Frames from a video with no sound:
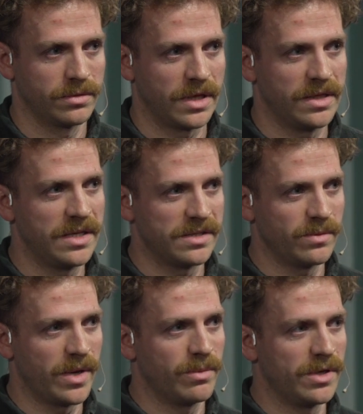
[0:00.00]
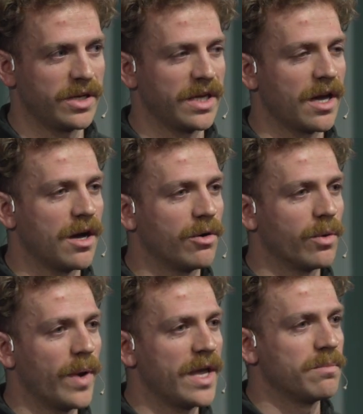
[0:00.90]
And these are where we're looking at our
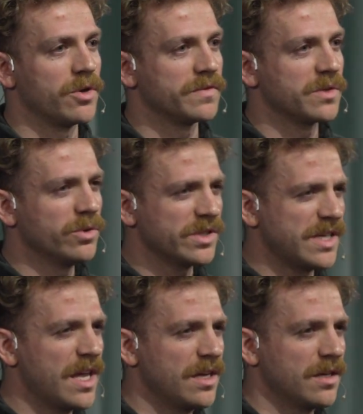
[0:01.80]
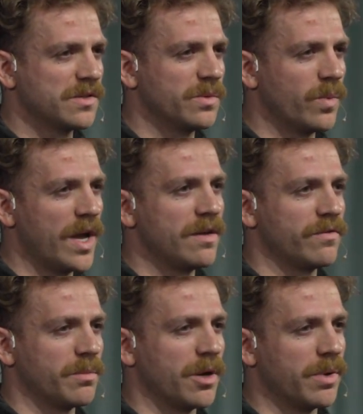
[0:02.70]
away moves. So what's taking us away
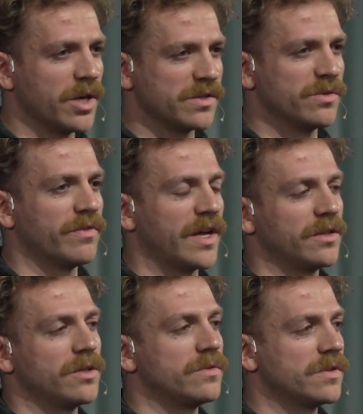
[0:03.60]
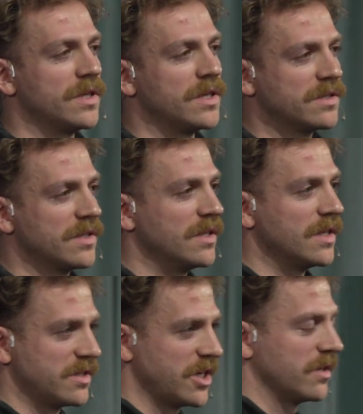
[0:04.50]
from our personal values in
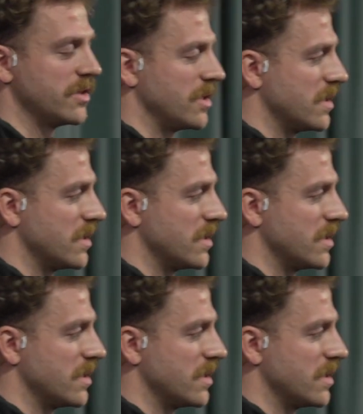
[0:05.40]
this challenging